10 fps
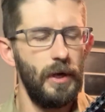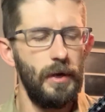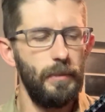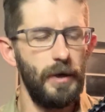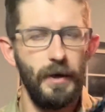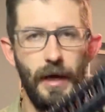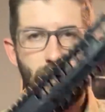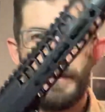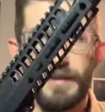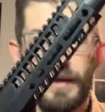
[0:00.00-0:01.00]
But out
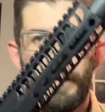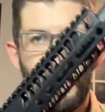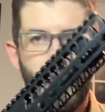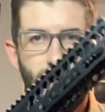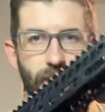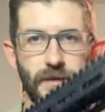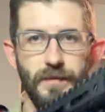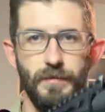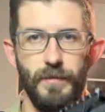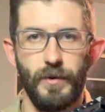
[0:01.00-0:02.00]
of a
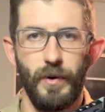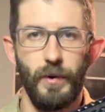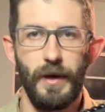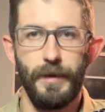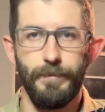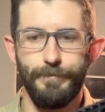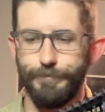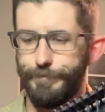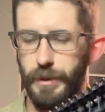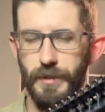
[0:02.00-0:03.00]
7.5-inch 308
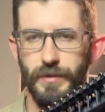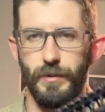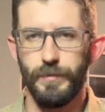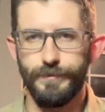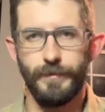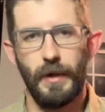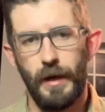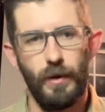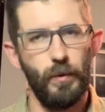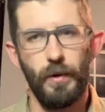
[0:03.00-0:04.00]
pistol,
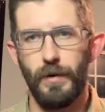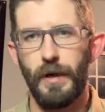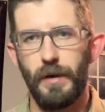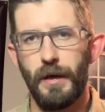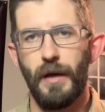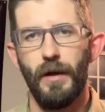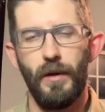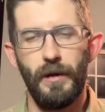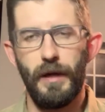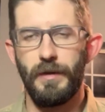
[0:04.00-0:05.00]
I will take that
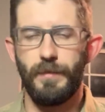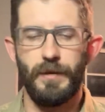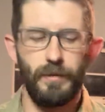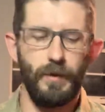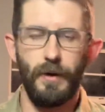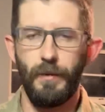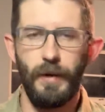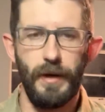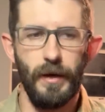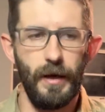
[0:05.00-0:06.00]
all day, especially running a
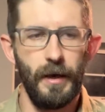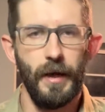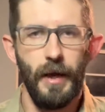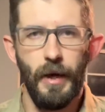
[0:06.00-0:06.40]
red dot.